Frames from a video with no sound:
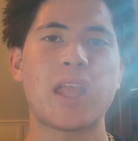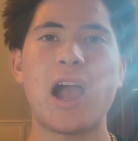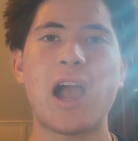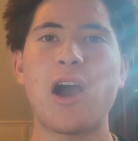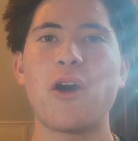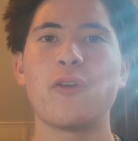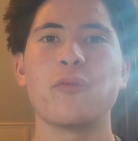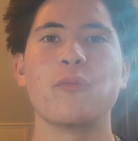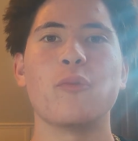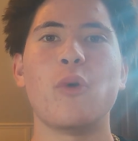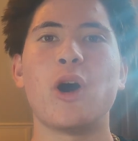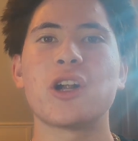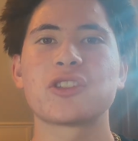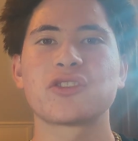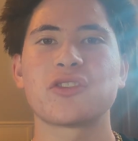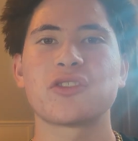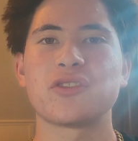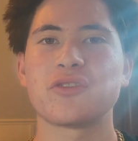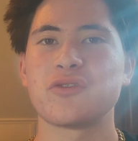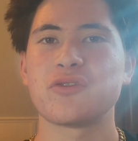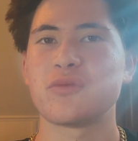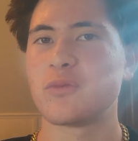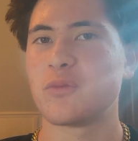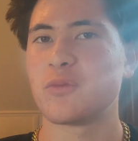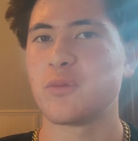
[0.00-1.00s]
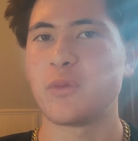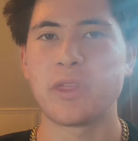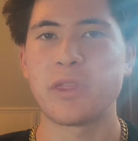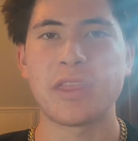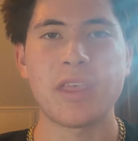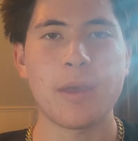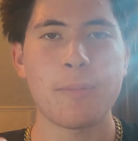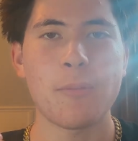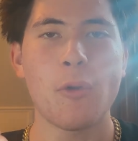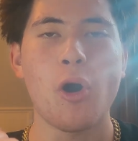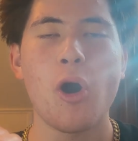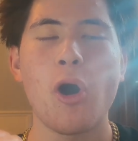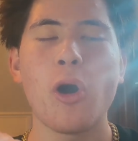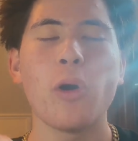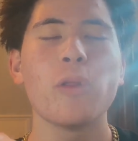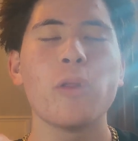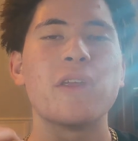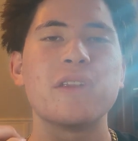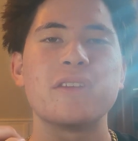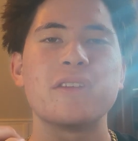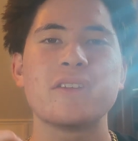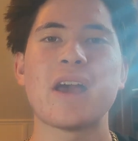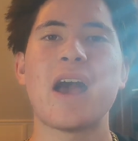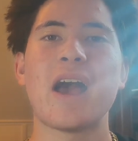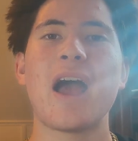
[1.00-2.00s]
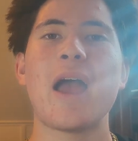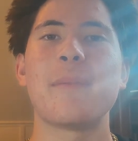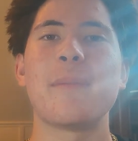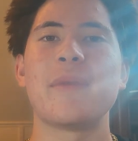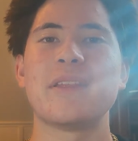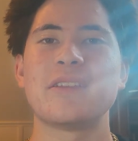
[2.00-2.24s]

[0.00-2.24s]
I would watch this with them all the time.